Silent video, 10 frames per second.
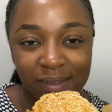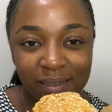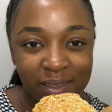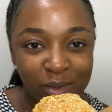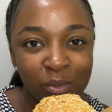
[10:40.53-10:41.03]

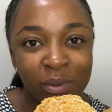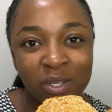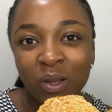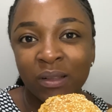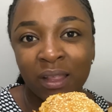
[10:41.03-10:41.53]
you'll be
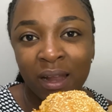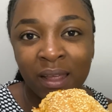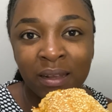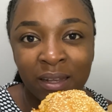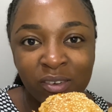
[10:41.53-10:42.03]
shocked that I
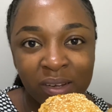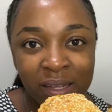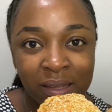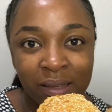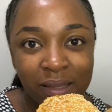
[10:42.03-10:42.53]

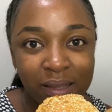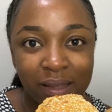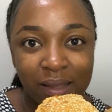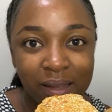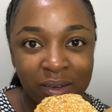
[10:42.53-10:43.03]
literally
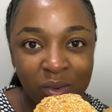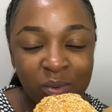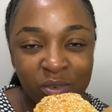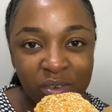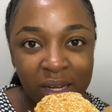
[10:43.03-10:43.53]

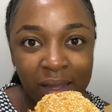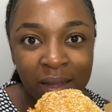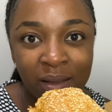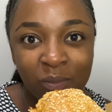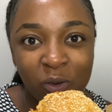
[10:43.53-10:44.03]
don't drink
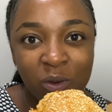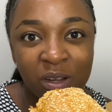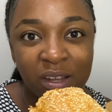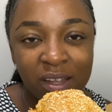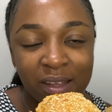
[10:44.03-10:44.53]
anymore,
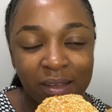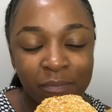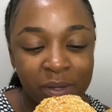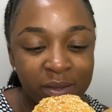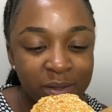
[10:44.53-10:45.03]

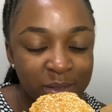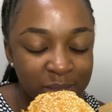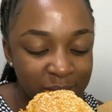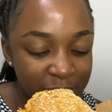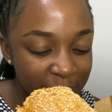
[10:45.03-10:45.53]
because